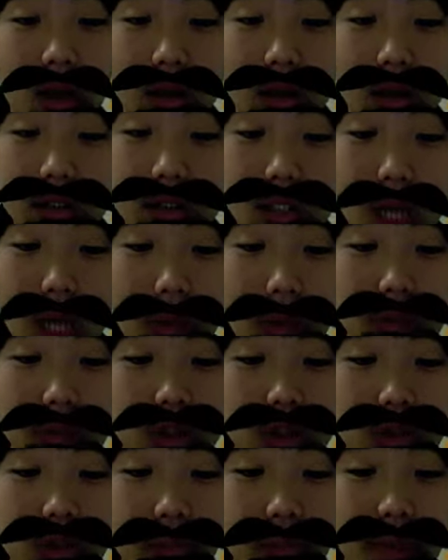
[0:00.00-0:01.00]

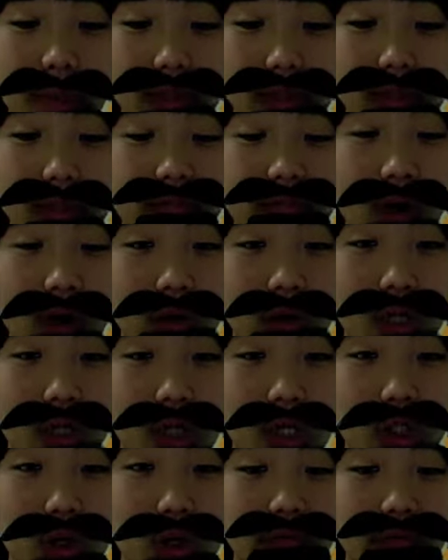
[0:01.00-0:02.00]
established the basic
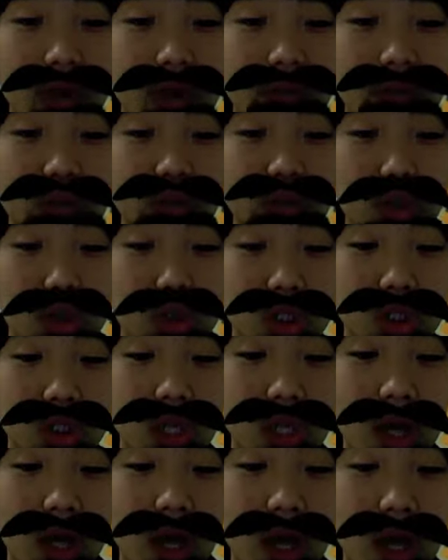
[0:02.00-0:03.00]
foundation of evolution
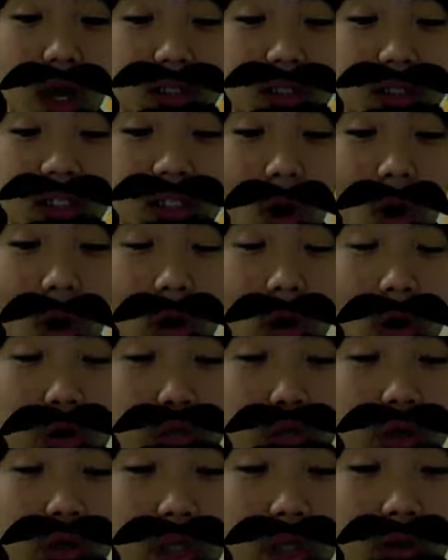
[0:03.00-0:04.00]
as he
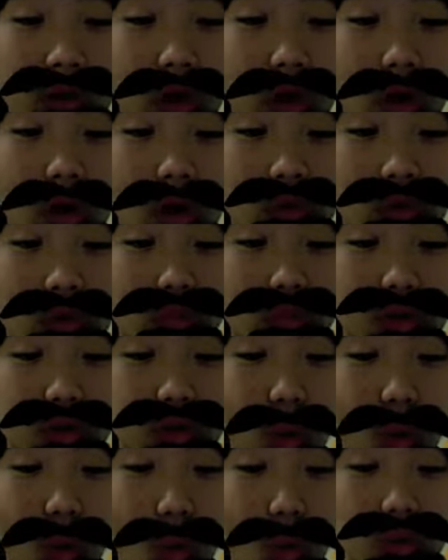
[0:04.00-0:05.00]
argued that the earth was
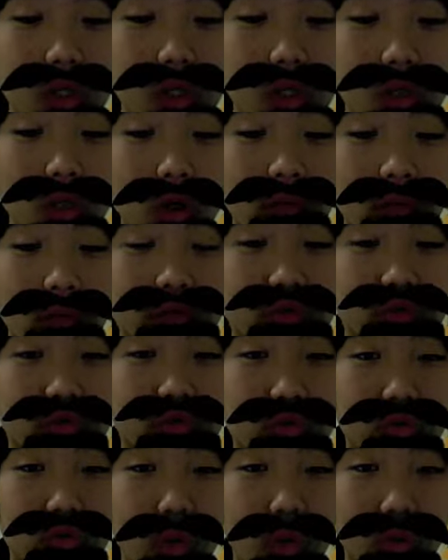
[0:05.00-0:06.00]
old enough to
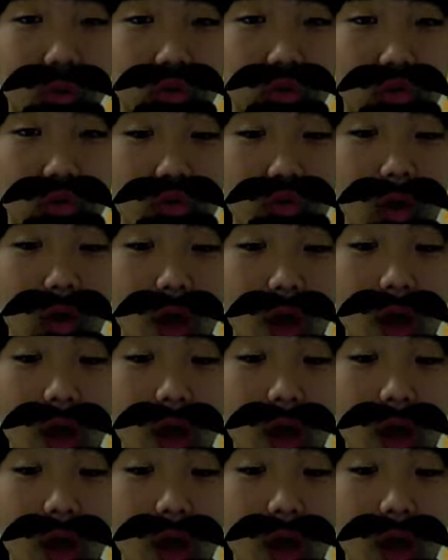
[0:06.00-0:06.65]
go through